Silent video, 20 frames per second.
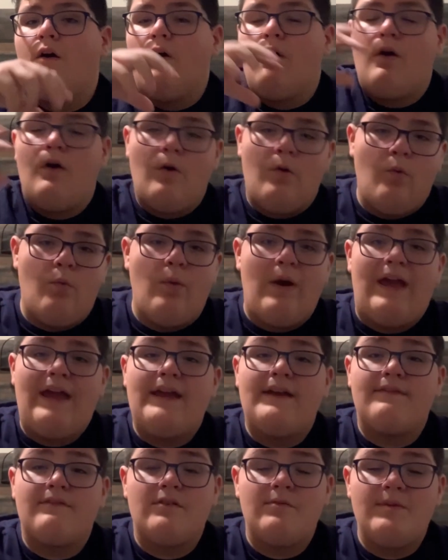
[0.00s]

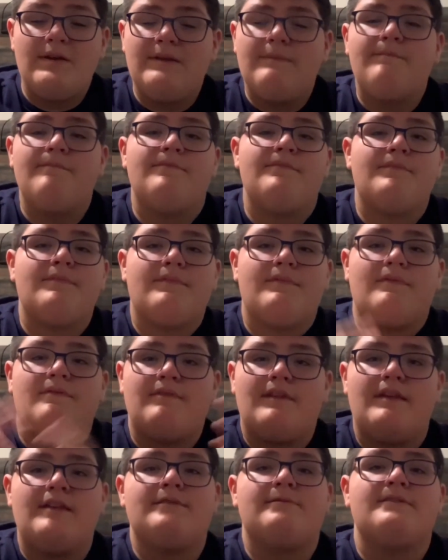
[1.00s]
away from it.
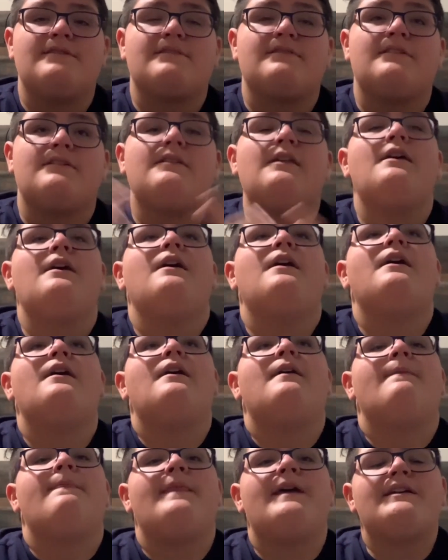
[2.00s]
That's basically it.
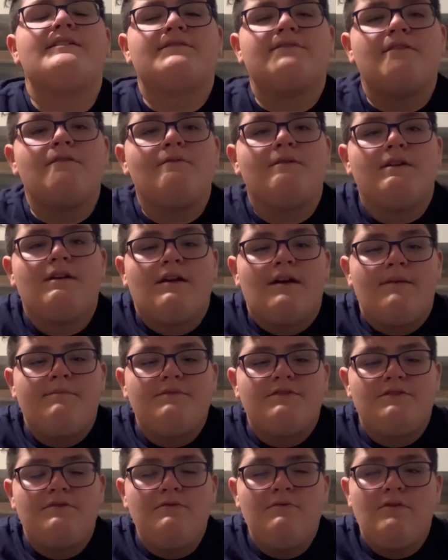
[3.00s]
Next thing, when it
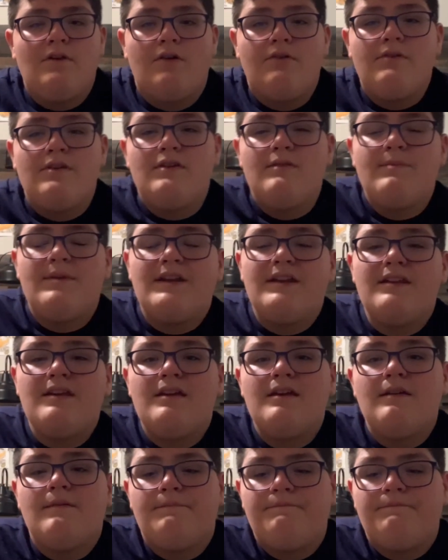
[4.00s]
comes to no humidity,